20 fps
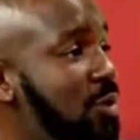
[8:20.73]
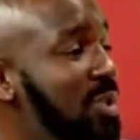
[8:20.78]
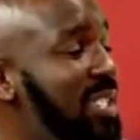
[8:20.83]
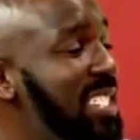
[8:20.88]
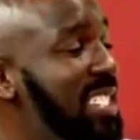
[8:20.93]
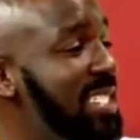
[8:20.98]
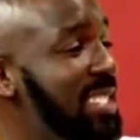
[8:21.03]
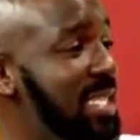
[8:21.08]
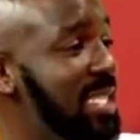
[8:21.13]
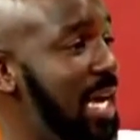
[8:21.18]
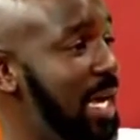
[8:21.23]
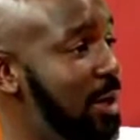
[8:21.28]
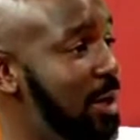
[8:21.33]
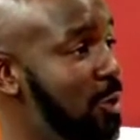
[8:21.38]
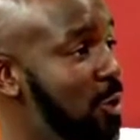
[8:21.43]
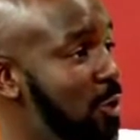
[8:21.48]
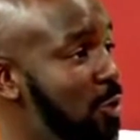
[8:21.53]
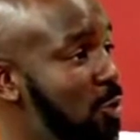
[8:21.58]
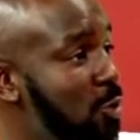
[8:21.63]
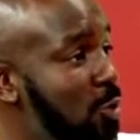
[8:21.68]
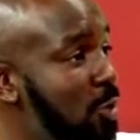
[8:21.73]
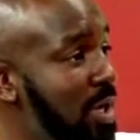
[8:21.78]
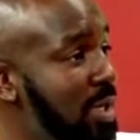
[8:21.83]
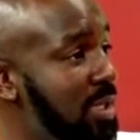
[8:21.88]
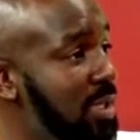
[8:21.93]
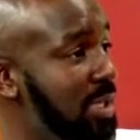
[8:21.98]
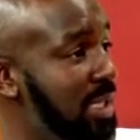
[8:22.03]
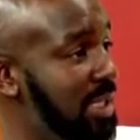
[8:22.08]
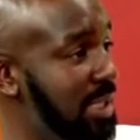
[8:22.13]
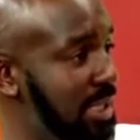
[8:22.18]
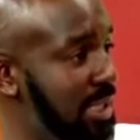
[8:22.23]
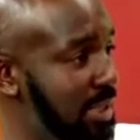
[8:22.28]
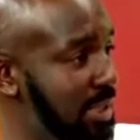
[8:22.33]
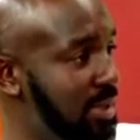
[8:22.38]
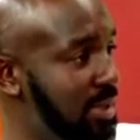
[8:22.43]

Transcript: decide on what it is.